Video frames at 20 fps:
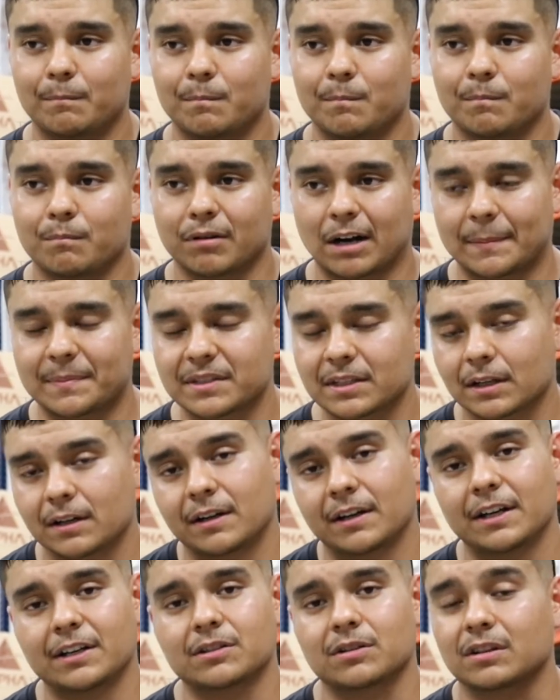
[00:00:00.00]
prep
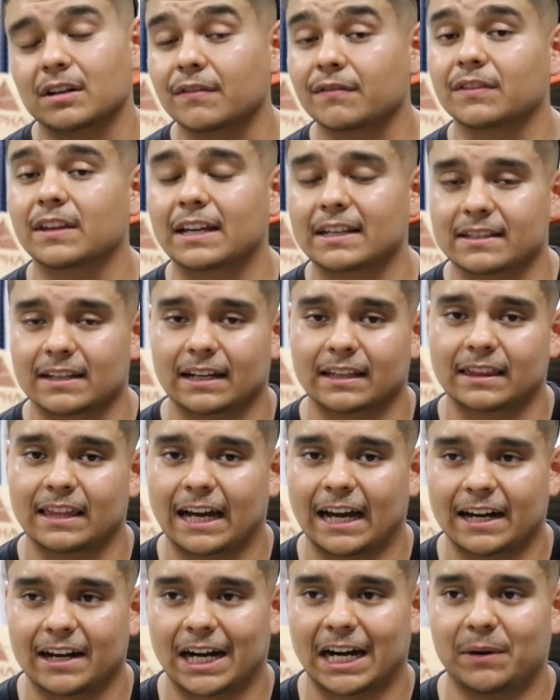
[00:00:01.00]
series or different things like
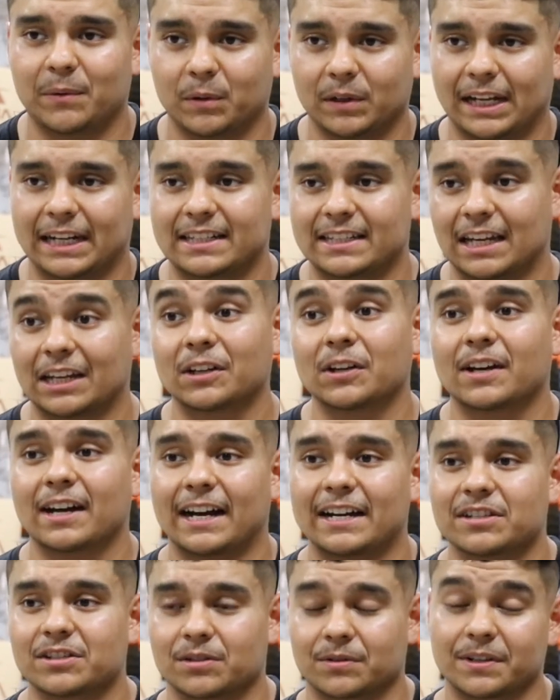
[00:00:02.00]
that. Now, will I take you
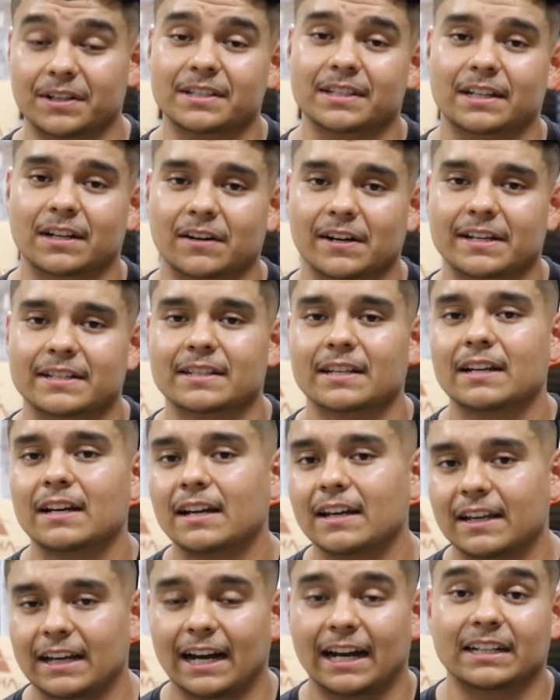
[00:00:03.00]
guys through a series?
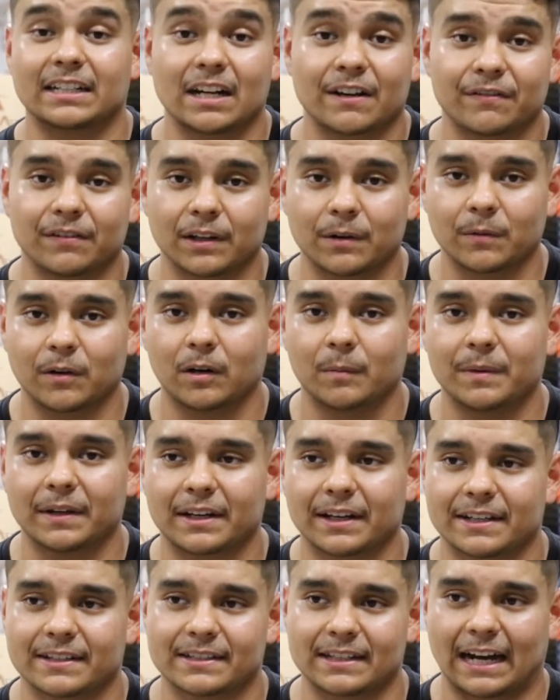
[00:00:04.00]
Yeah, I definitely will
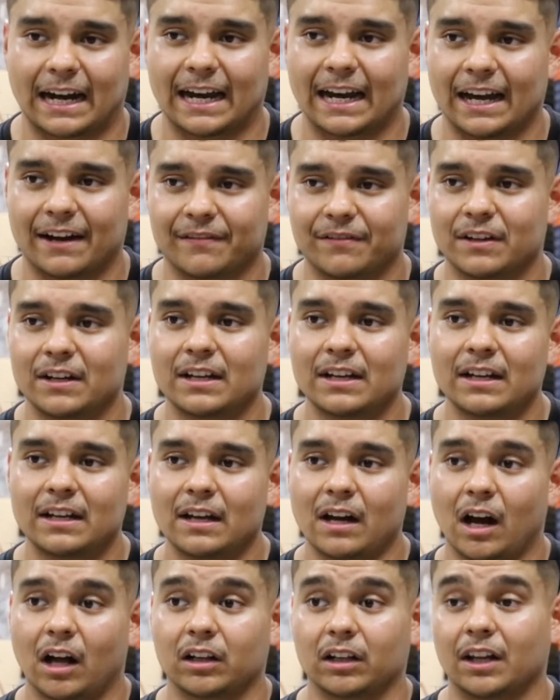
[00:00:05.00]
because I have
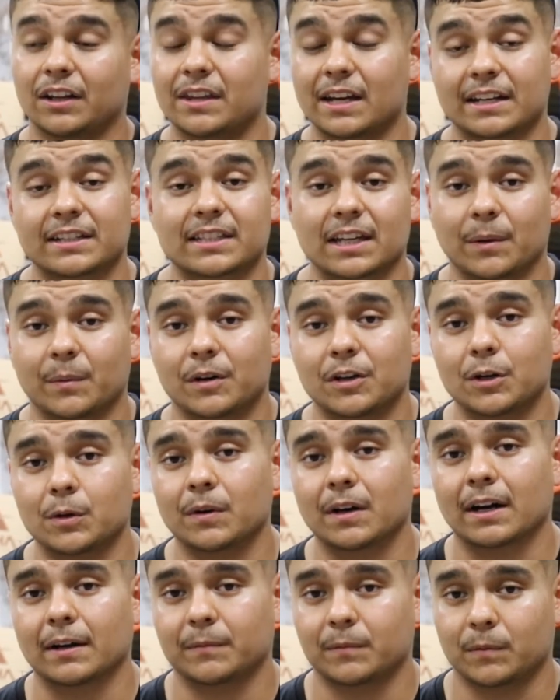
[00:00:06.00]
a lot of things that I want to do
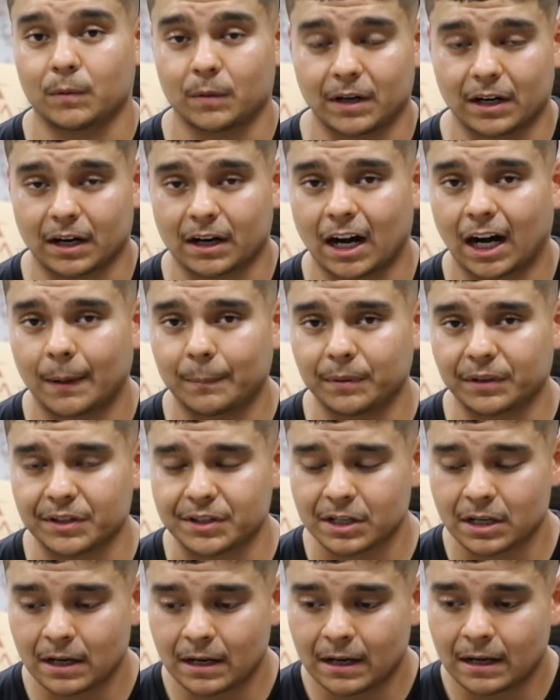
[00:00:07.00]
and I want to
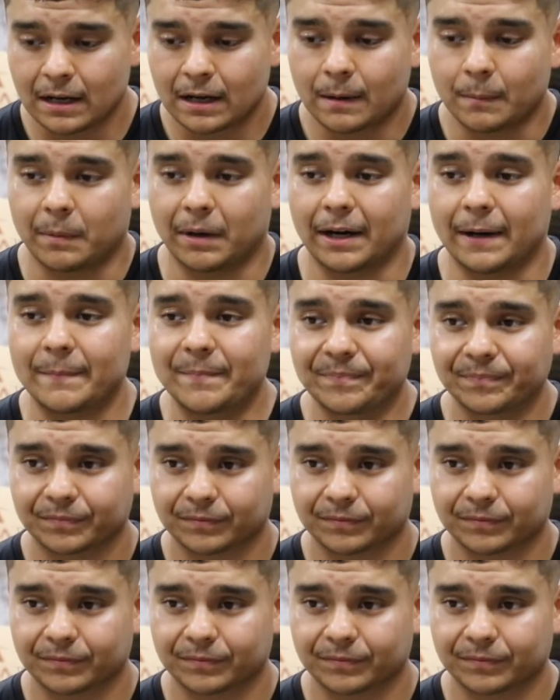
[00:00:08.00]
accomplish. But